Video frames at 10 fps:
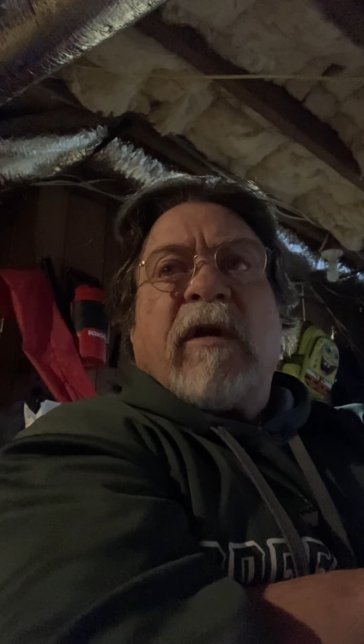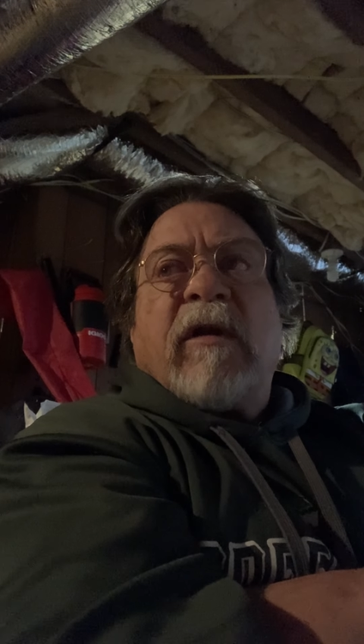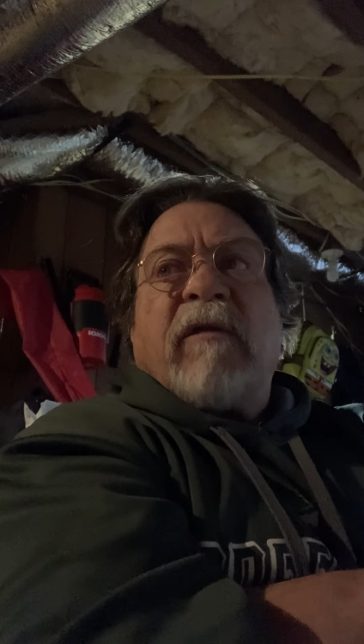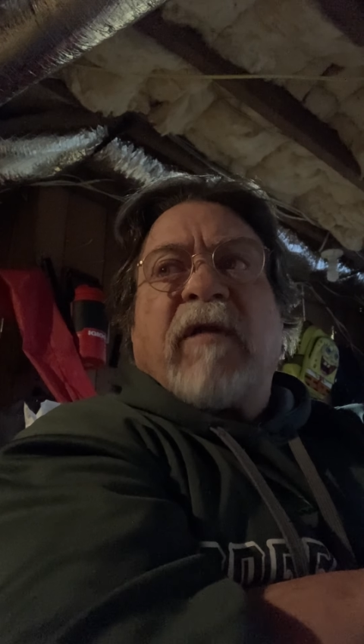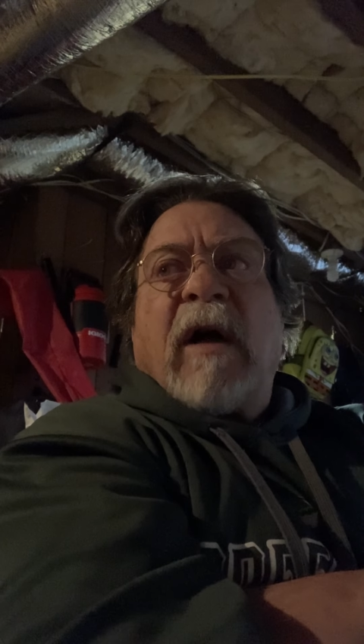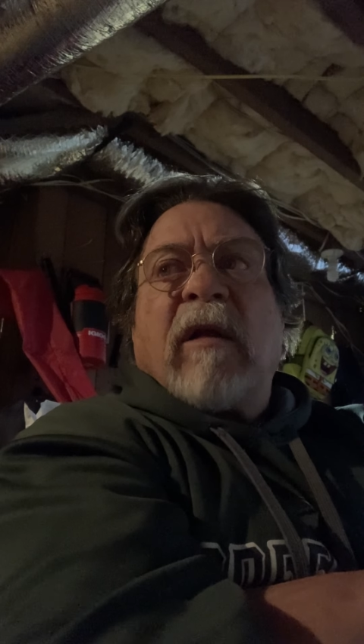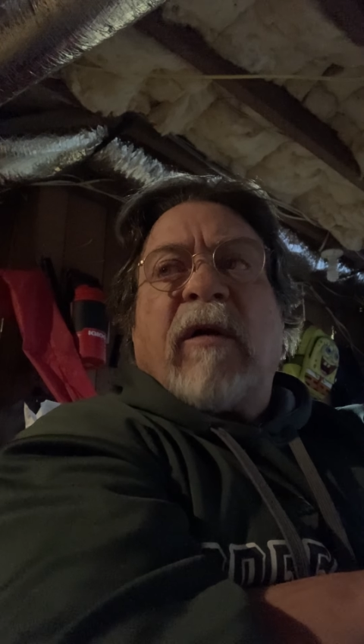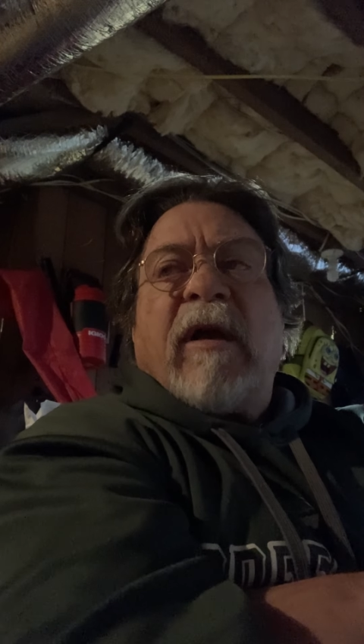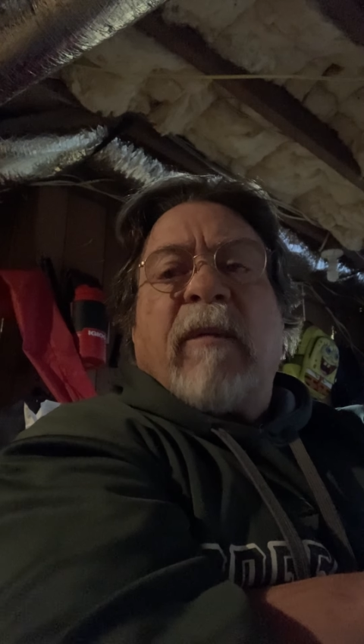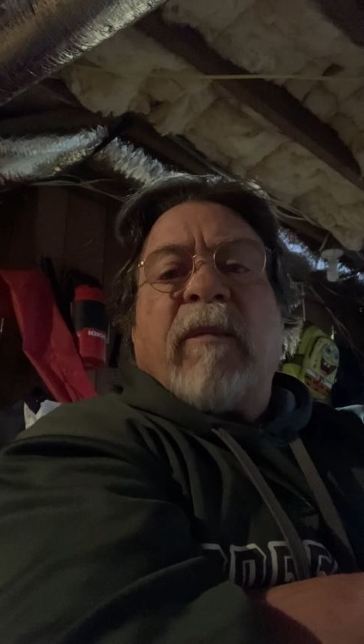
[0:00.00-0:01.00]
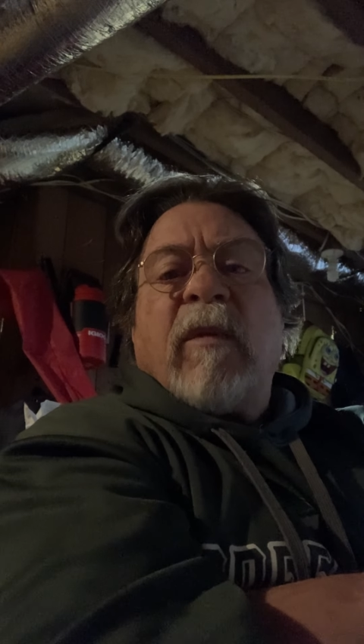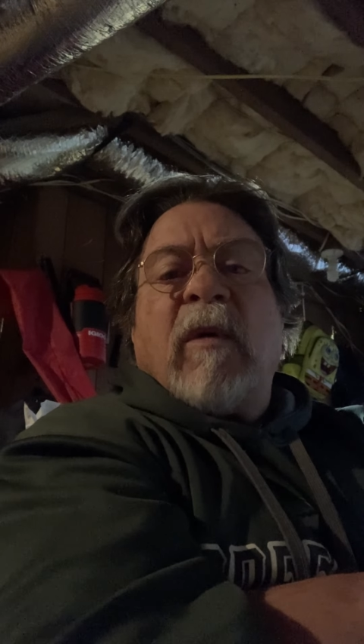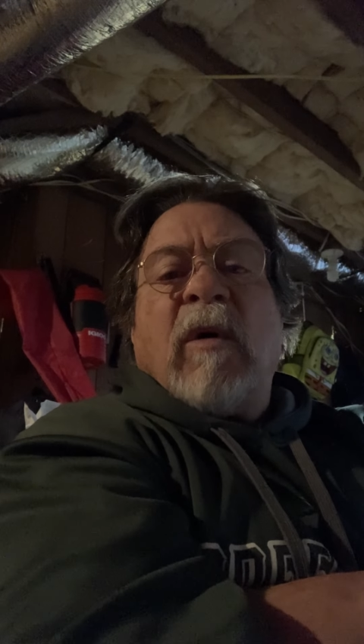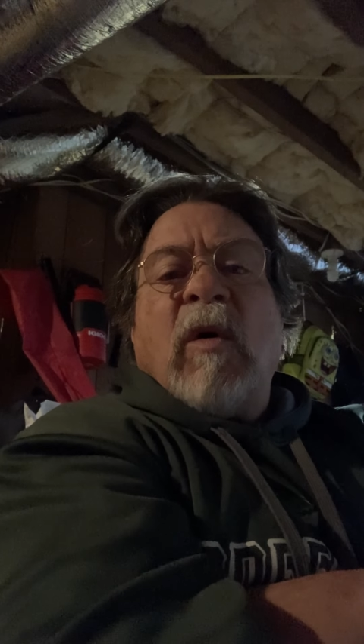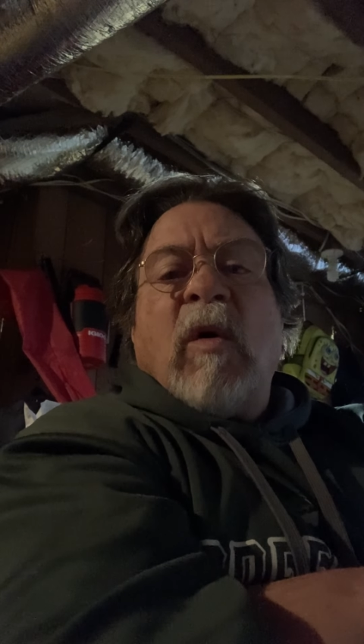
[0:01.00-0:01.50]
and to follow him,
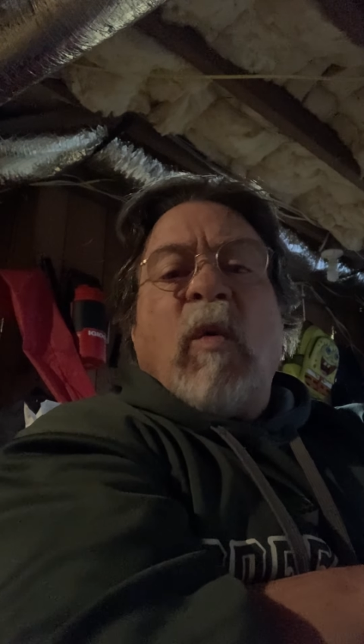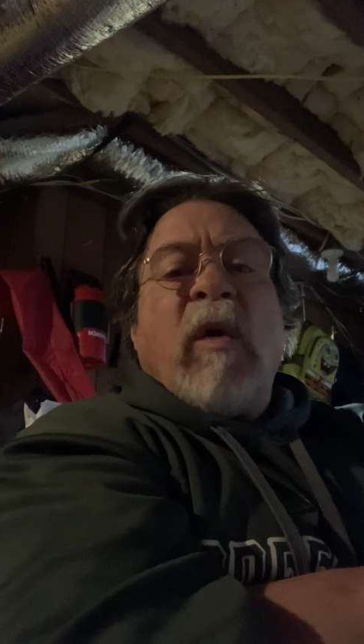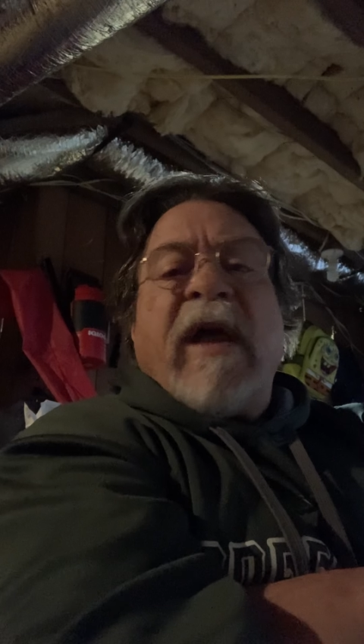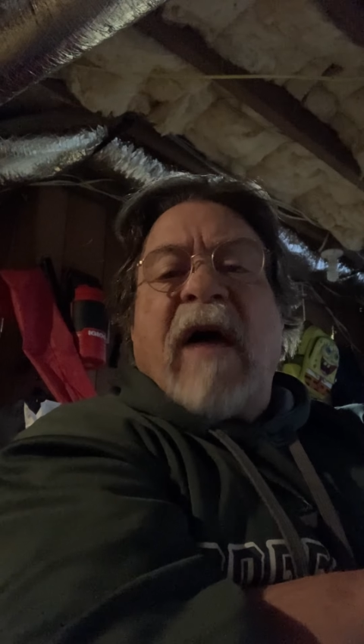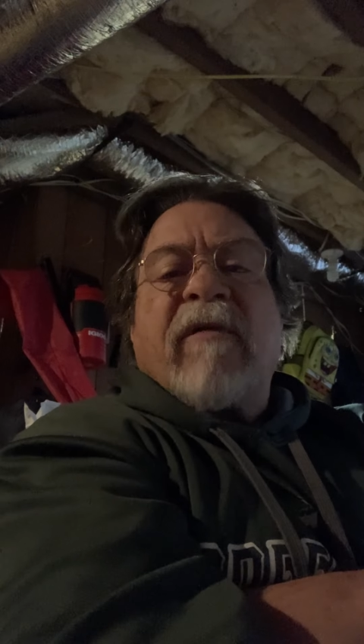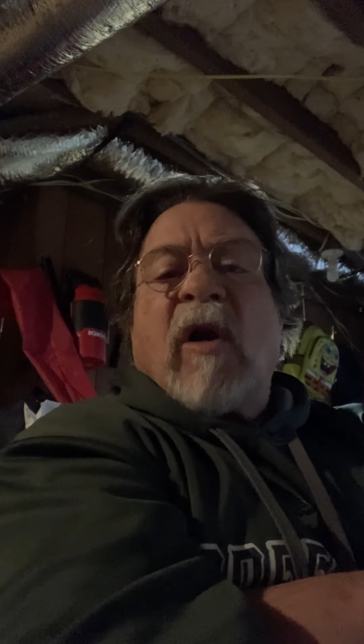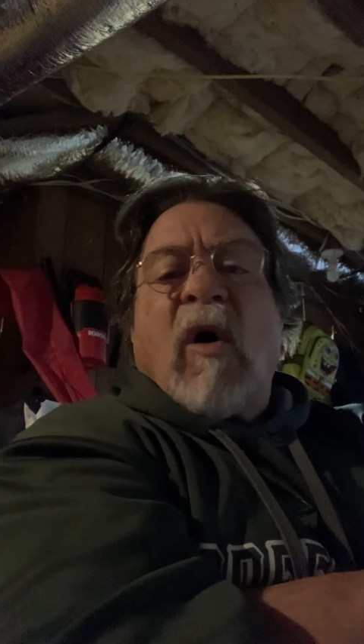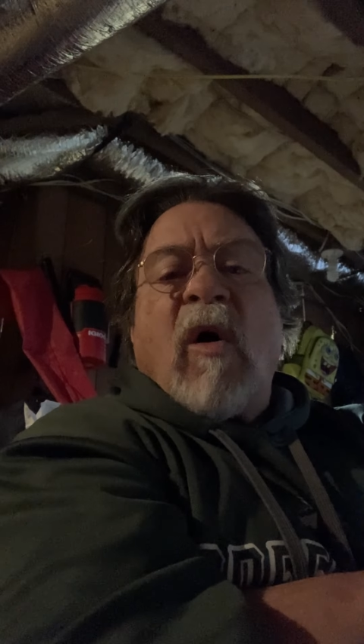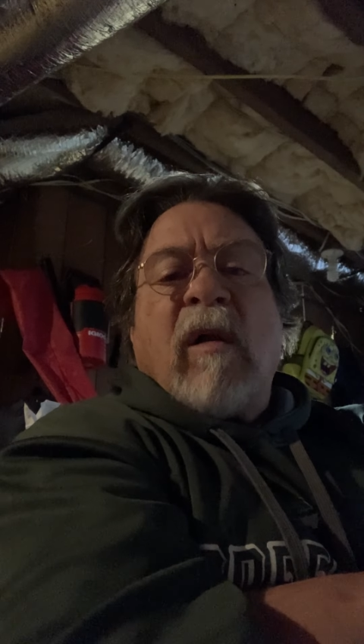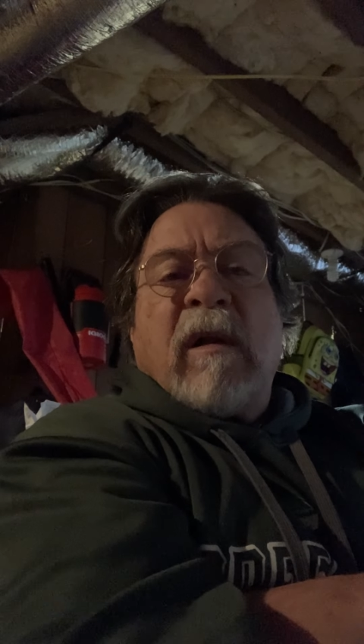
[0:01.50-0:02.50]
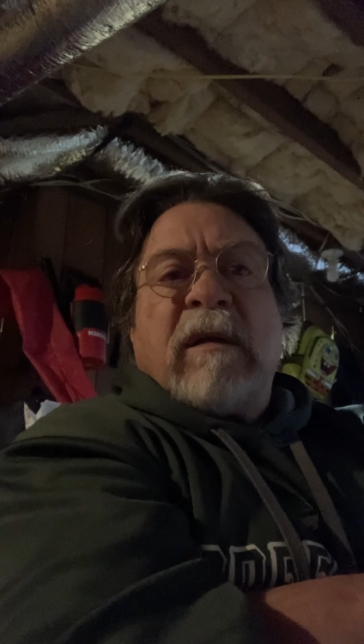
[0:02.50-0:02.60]
we have it all.